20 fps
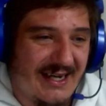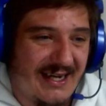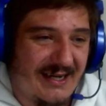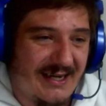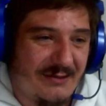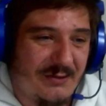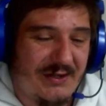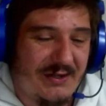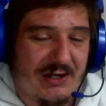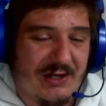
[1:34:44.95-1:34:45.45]

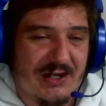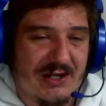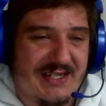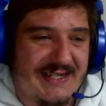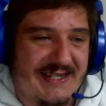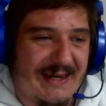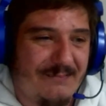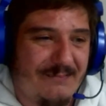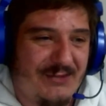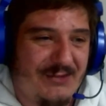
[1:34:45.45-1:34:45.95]
We got
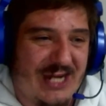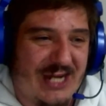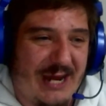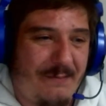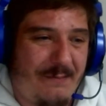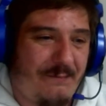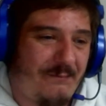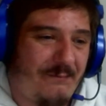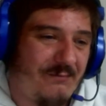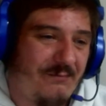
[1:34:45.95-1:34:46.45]
some
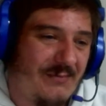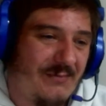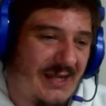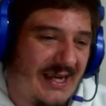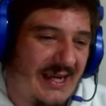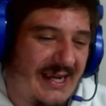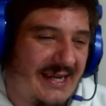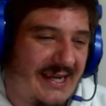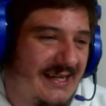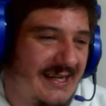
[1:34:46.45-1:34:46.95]
depth,
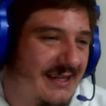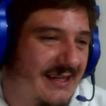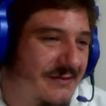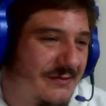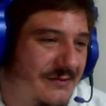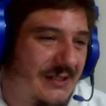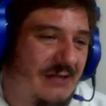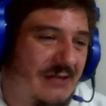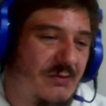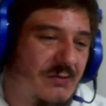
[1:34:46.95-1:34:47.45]
and
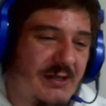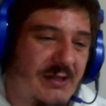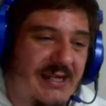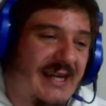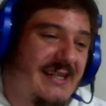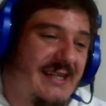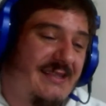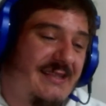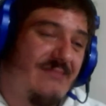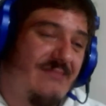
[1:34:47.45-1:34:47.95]
if we
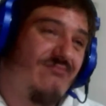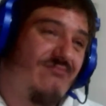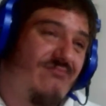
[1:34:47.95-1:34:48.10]
get